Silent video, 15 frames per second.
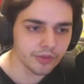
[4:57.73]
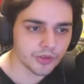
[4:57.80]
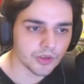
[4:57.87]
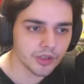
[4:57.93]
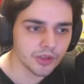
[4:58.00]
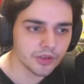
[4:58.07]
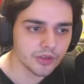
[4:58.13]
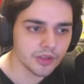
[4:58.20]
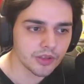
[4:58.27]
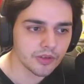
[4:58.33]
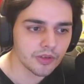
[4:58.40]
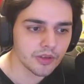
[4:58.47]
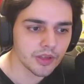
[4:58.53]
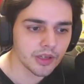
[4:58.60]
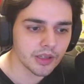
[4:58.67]
You need to
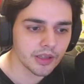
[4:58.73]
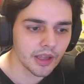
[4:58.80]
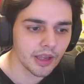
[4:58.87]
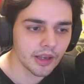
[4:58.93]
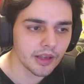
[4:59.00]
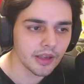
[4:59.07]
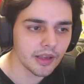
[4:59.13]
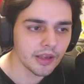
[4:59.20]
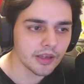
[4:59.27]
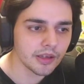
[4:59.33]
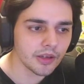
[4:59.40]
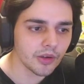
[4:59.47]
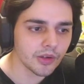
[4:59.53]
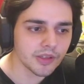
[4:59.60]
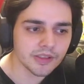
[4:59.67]
think of that. You
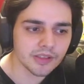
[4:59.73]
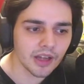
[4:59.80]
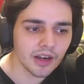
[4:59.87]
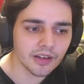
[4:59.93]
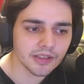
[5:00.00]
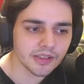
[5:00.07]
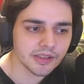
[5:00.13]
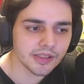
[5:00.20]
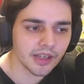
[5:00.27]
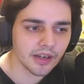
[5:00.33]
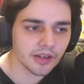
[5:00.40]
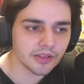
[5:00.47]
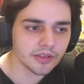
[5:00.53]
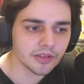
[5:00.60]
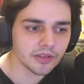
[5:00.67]
know, are these
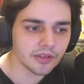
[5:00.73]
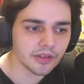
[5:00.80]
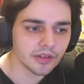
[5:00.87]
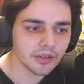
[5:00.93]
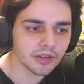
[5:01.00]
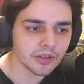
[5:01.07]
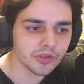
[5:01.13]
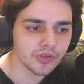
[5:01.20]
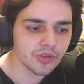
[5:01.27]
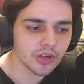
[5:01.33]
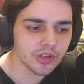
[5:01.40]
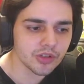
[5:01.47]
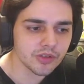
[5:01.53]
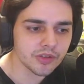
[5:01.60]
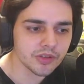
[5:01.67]
character
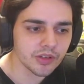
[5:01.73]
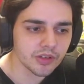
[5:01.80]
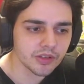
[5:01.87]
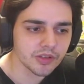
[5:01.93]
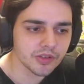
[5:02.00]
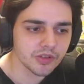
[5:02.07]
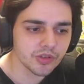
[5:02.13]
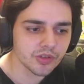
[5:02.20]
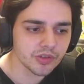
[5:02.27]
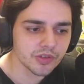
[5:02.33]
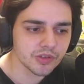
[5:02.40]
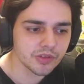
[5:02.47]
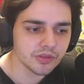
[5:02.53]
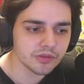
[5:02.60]
illustrations? Are these just